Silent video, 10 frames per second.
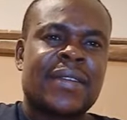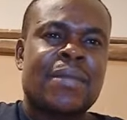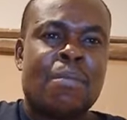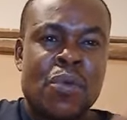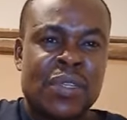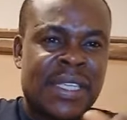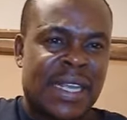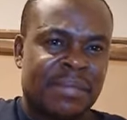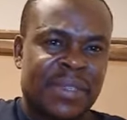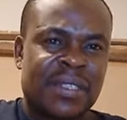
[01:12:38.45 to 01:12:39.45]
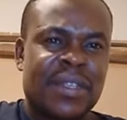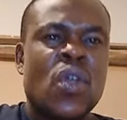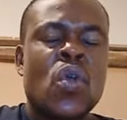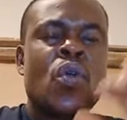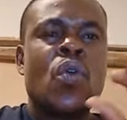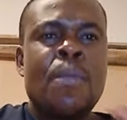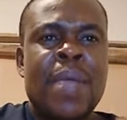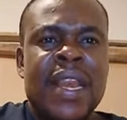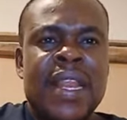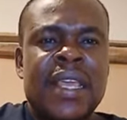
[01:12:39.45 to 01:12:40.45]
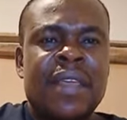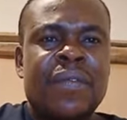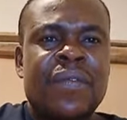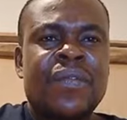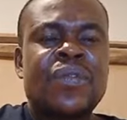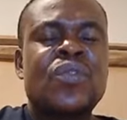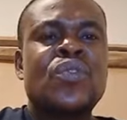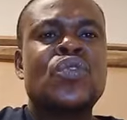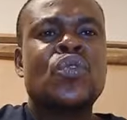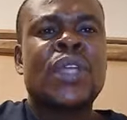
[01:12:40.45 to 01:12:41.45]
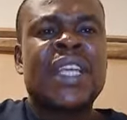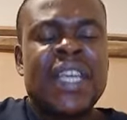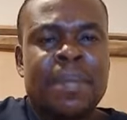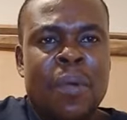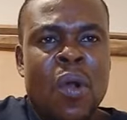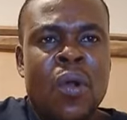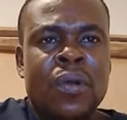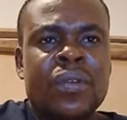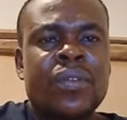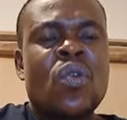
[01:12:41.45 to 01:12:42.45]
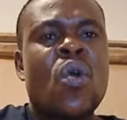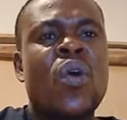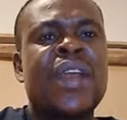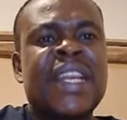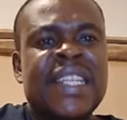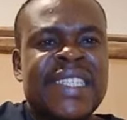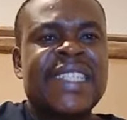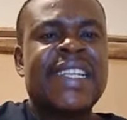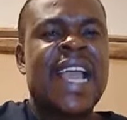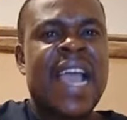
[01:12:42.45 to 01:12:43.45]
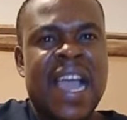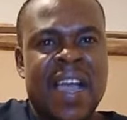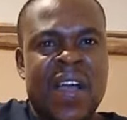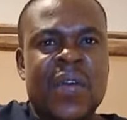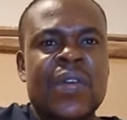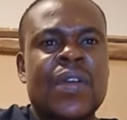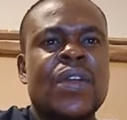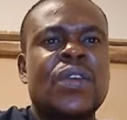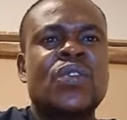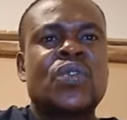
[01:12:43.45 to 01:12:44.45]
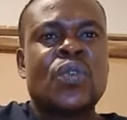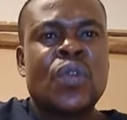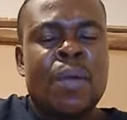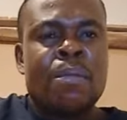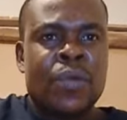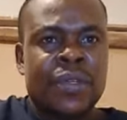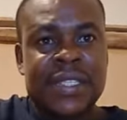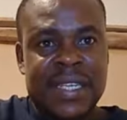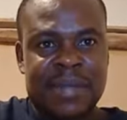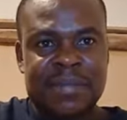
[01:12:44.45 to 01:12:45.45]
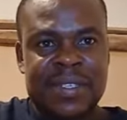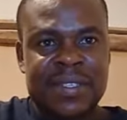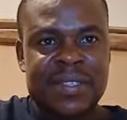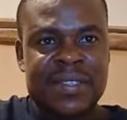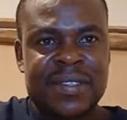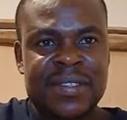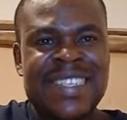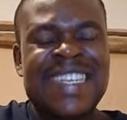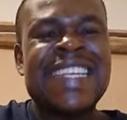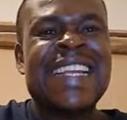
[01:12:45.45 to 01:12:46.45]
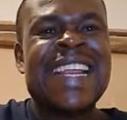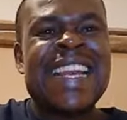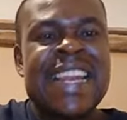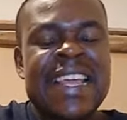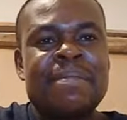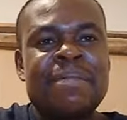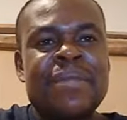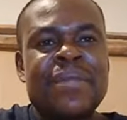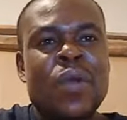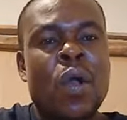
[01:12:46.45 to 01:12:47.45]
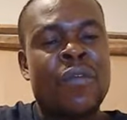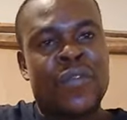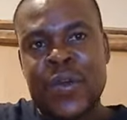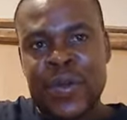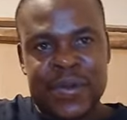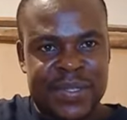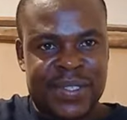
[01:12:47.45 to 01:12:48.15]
Muslims who believe to keep on unleashing hell to non-Muslims in the name of God.